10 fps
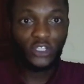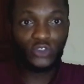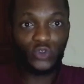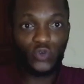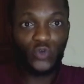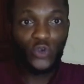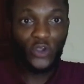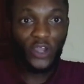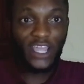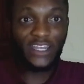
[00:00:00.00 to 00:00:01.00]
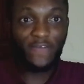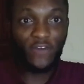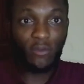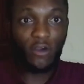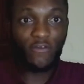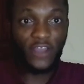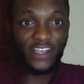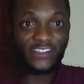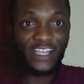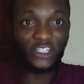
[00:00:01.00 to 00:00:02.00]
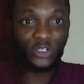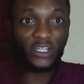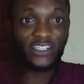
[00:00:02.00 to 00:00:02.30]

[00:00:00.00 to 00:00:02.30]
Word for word: to any form of extension.